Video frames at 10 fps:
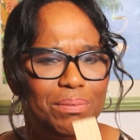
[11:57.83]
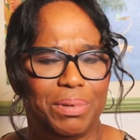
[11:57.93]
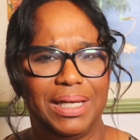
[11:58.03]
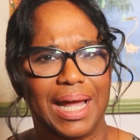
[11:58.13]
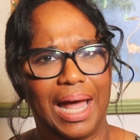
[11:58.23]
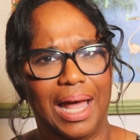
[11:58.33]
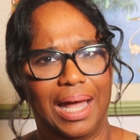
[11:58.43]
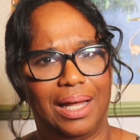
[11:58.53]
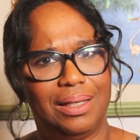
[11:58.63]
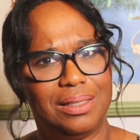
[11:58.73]
But yeah,
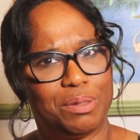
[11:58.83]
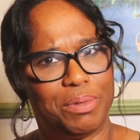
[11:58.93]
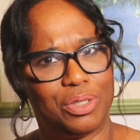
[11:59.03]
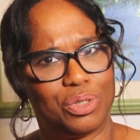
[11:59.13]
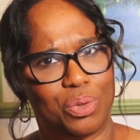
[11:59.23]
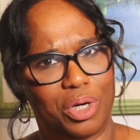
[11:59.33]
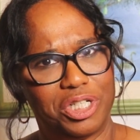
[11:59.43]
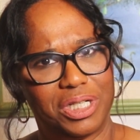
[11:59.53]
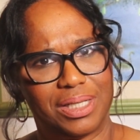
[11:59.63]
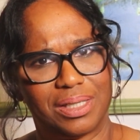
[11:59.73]
Helen smells
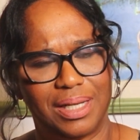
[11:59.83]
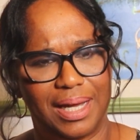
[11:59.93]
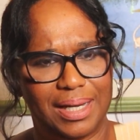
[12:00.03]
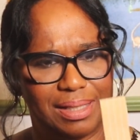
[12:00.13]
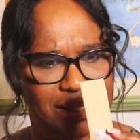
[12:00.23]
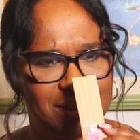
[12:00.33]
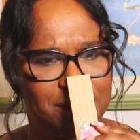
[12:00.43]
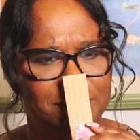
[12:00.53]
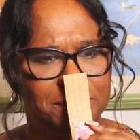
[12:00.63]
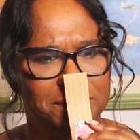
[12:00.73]
gorgeous, yes.